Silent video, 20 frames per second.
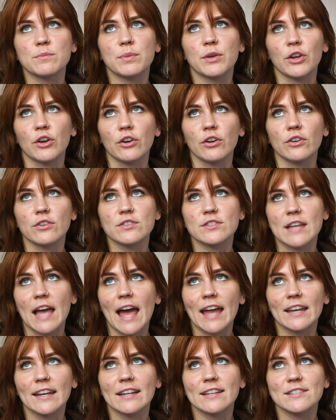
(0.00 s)
pure
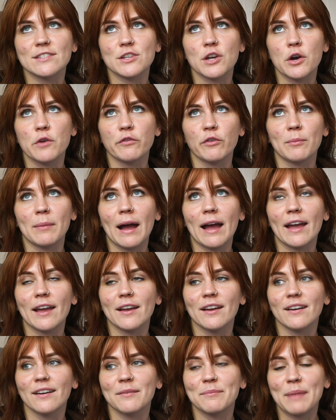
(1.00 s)
sadness over
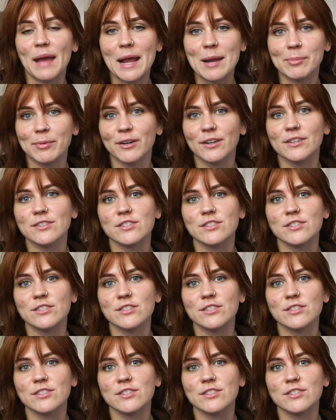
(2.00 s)
my paper.